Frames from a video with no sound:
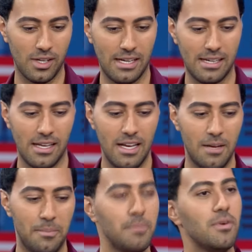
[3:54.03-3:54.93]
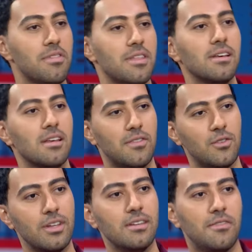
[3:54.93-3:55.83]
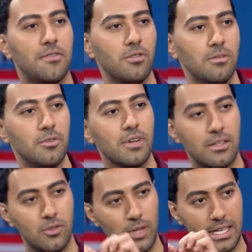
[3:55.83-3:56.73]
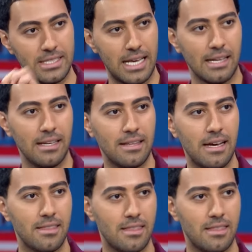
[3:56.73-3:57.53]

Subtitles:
Like, people think if you read the full book and do exactly that,